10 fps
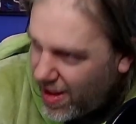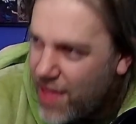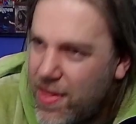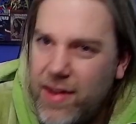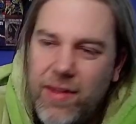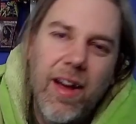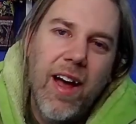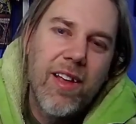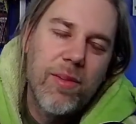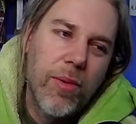then,
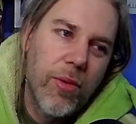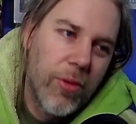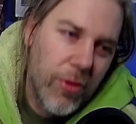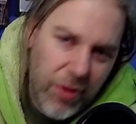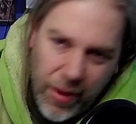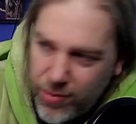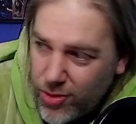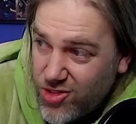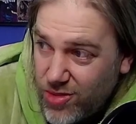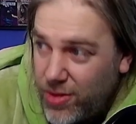as with all Games
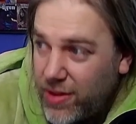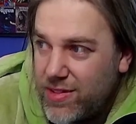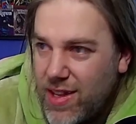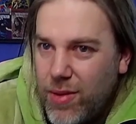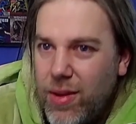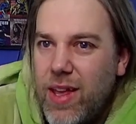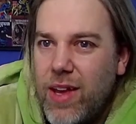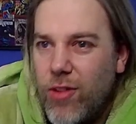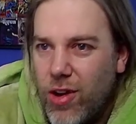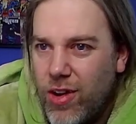Workshop things now,
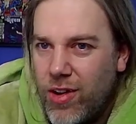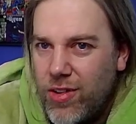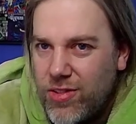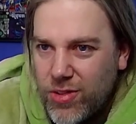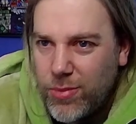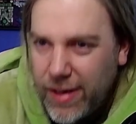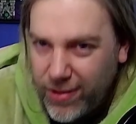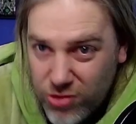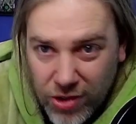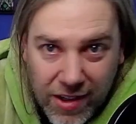here are some
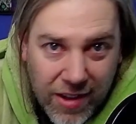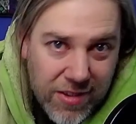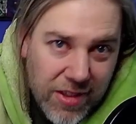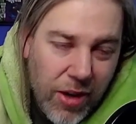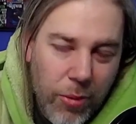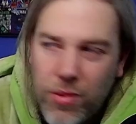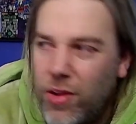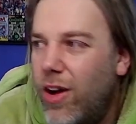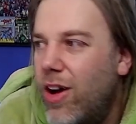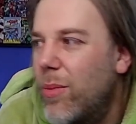little trinkets to go with
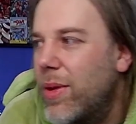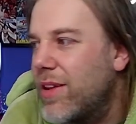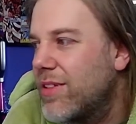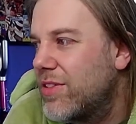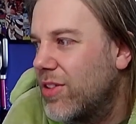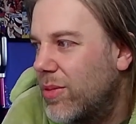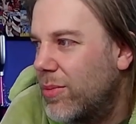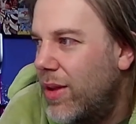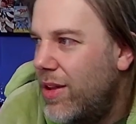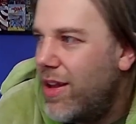your army,
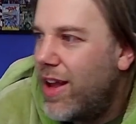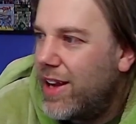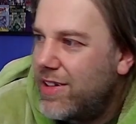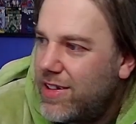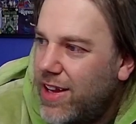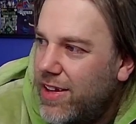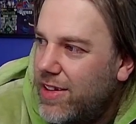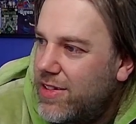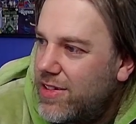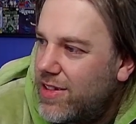some handy
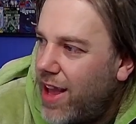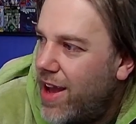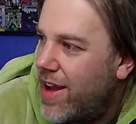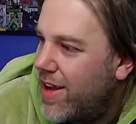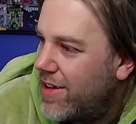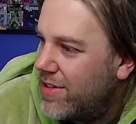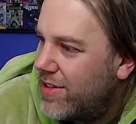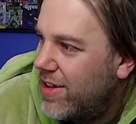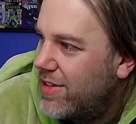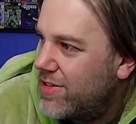dice,
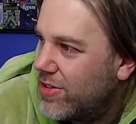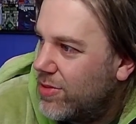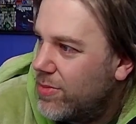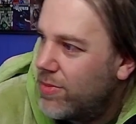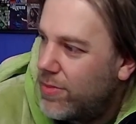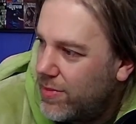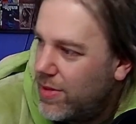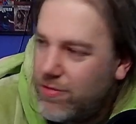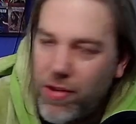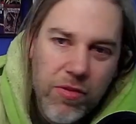and some
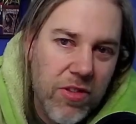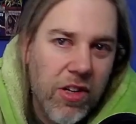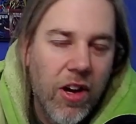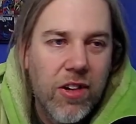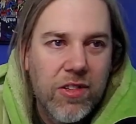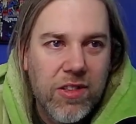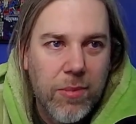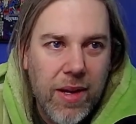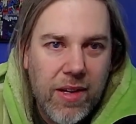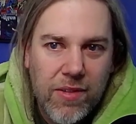reference cards to
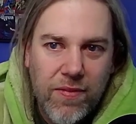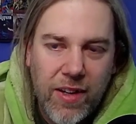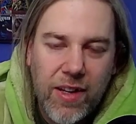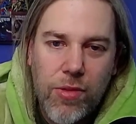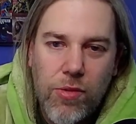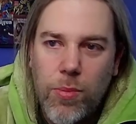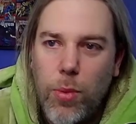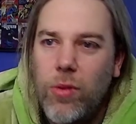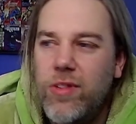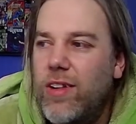make flicking through the
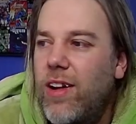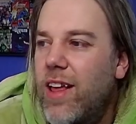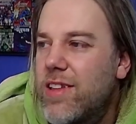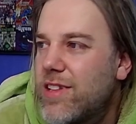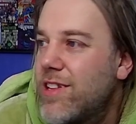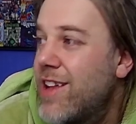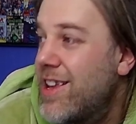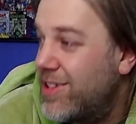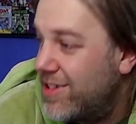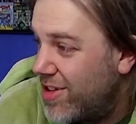books less
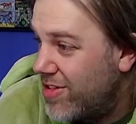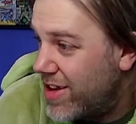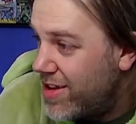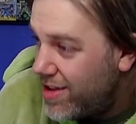necessary.